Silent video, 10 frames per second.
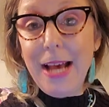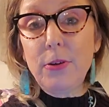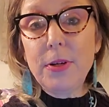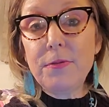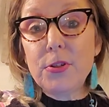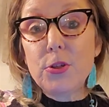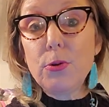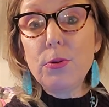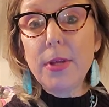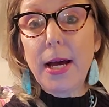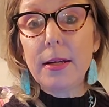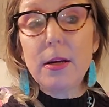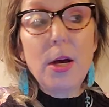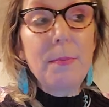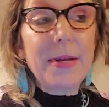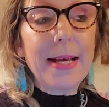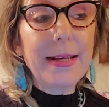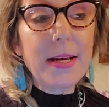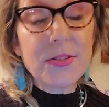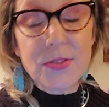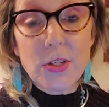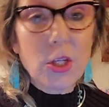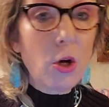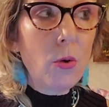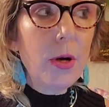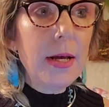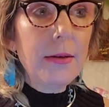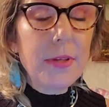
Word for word: I don't even do that. But I guess, you know,